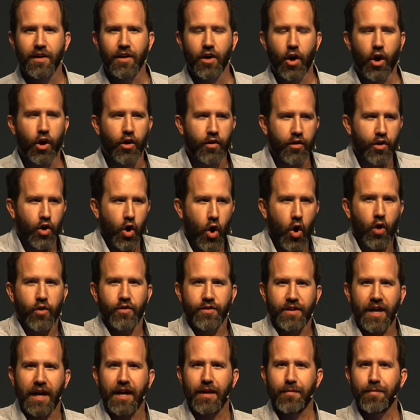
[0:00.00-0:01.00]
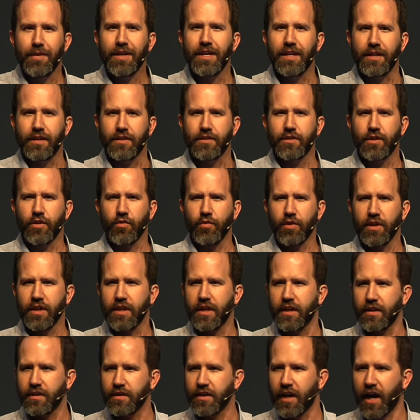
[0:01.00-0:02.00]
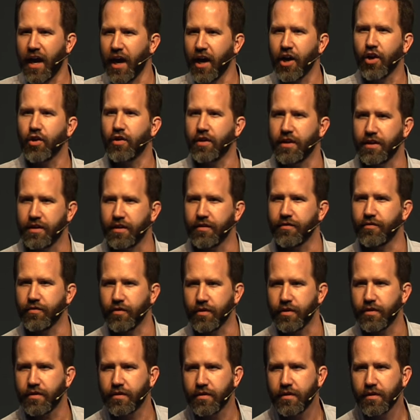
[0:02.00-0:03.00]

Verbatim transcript: are called diabetes. They're really entirely different